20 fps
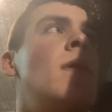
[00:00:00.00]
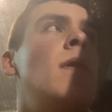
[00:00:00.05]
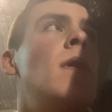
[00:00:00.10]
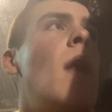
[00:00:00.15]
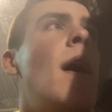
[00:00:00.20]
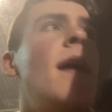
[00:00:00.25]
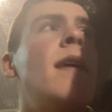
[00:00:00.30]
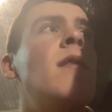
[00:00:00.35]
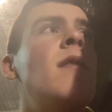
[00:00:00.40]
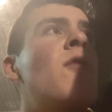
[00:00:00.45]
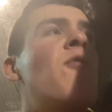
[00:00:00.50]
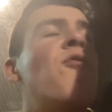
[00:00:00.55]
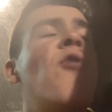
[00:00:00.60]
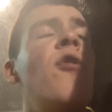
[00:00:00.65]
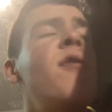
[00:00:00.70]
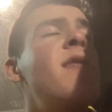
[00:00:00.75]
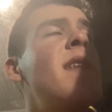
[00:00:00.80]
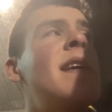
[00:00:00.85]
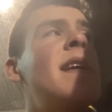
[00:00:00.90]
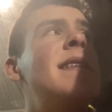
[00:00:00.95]
Like, the
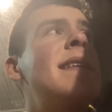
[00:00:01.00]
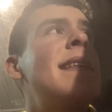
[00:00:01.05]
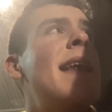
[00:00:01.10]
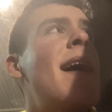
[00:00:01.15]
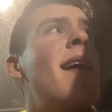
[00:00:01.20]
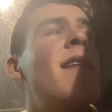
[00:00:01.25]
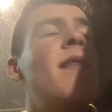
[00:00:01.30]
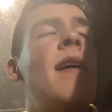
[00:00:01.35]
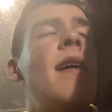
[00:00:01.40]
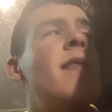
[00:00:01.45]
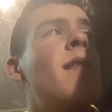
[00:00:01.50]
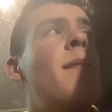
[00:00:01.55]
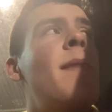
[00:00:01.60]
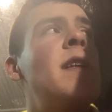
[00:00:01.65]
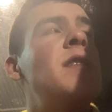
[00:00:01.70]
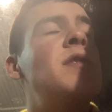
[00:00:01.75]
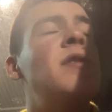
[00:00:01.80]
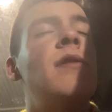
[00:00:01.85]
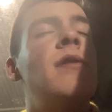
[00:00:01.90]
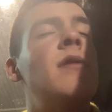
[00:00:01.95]
crossing today, as I
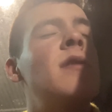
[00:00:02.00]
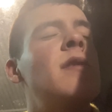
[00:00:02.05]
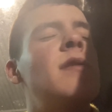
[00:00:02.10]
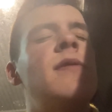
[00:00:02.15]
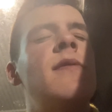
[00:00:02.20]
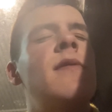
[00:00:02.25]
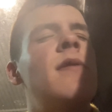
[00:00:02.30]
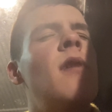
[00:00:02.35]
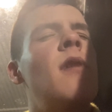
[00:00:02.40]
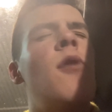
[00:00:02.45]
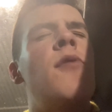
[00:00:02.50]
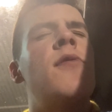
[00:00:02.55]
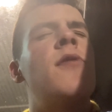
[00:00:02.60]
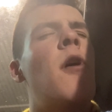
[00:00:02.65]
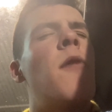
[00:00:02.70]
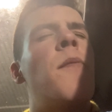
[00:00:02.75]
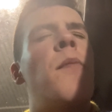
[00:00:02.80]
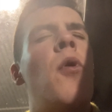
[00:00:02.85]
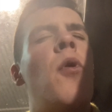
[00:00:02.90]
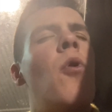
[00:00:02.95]
mentioned, just so
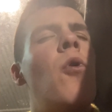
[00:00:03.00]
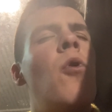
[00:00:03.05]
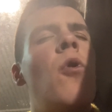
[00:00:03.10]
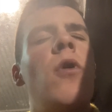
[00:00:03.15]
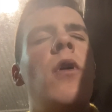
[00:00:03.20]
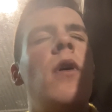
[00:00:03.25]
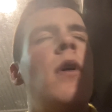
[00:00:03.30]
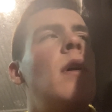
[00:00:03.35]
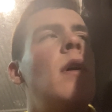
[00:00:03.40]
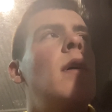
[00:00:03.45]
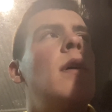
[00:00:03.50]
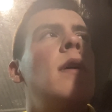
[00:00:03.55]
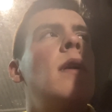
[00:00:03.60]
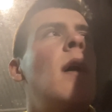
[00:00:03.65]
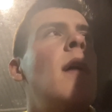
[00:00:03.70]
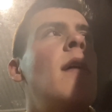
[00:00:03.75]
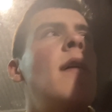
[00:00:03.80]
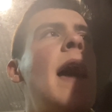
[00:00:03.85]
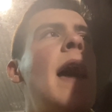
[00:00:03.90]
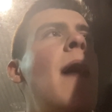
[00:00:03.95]
poor.
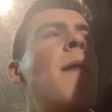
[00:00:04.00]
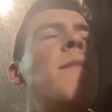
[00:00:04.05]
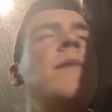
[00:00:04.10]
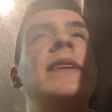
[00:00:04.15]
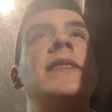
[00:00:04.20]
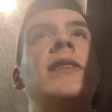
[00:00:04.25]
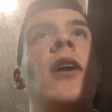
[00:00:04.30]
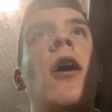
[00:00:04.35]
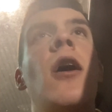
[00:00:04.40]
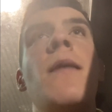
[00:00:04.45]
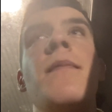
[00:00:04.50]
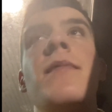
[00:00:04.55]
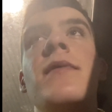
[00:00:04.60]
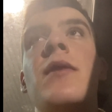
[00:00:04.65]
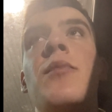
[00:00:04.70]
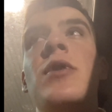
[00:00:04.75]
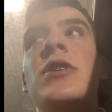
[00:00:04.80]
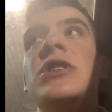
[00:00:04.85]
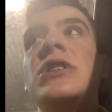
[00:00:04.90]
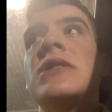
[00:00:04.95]
Like, how many times
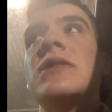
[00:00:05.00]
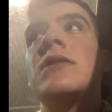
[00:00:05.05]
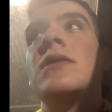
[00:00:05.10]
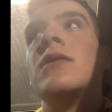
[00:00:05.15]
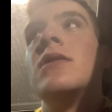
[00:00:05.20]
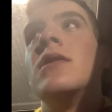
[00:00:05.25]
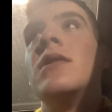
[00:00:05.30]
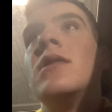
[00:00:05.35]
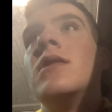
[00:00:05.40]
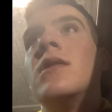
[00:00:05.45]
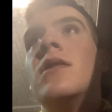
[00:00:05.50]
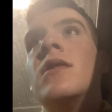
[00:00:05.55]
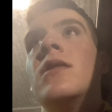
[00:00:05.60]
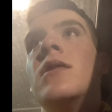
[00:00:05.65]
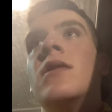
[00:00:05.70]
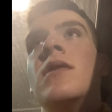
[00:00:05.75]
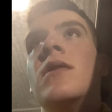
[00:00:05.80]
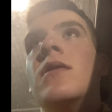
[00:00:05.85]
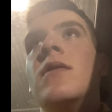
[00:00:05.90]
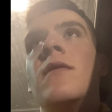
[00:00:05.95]
did we just
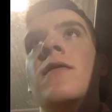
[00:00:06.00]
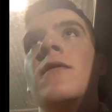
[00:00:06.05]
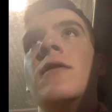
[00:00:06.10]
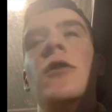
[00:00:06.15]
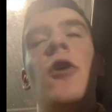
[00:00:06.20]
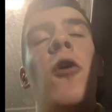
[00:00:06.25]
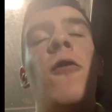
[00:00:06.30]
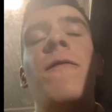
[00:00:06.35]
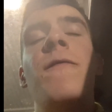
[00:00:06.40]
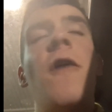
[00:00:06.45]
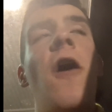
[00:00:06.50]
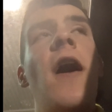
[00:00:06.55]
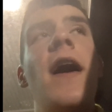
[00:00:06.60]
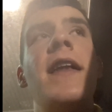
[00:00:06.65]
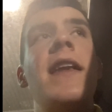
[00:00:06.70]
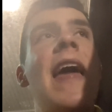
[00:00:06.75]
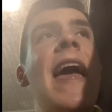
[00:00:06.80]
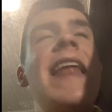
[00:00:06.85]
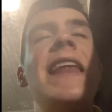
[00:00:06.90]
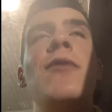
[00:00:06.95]
not
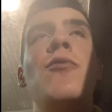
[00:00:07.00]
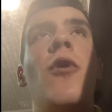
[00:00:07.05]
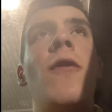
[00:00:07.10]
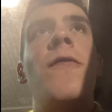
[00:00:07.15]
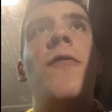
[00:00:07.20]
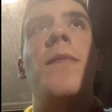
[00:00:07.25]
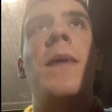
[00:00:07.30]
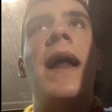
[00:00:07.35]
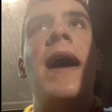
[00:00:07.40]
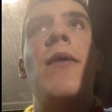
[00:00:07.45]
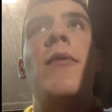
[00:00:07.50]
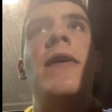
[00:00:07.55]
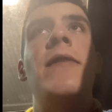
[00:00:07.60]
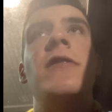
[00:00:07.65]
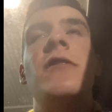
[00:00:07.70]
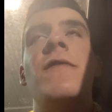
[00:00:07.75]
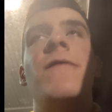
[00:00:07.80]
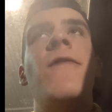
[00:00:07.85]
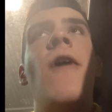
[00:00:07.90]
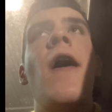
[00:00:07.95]
find any Watford player? We
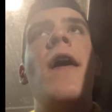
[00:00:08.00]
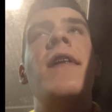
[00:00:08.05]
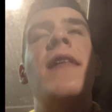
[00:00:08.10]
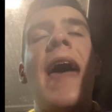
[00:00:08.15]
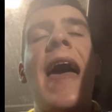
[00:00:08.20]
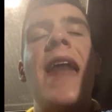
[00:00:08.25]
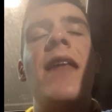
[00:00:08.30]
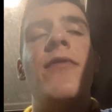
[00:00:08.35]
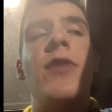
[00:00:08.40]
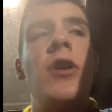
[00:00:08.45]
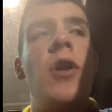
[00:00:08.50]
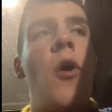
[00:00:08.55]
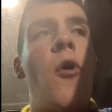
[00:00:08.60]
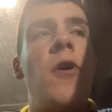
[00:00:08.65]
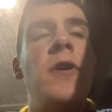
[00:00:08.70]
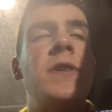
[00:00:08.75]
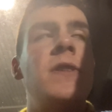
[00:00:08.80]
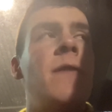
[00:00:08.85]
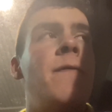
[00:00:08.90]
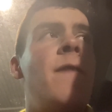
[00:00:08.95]
just find the head of a
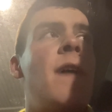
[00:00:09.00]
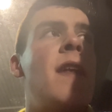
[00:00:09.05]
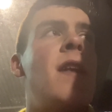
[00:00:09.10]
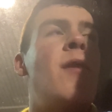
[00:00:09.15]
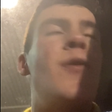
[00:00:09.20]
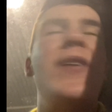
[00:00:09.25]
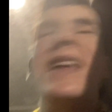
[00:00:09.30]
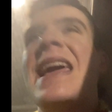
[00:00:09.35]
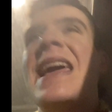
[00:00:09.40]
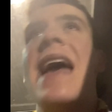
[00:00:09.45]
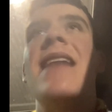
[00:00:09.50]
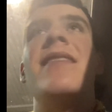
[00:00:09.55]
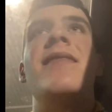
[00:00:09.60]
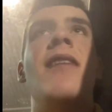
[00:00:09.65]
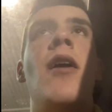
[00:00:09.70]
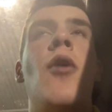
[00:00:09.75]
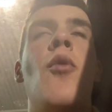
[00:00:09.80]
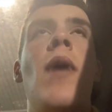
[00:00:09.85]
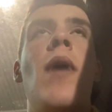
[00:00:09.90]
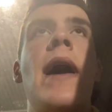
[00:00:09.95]
Norwich defender and he heads
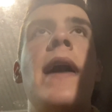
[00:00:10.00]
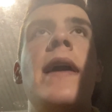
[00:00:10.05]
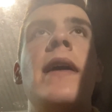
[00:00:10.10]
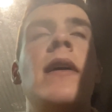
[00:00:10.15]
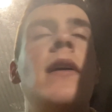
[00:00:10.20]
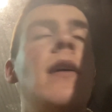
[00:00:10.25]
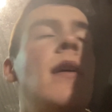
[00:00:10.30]
it away.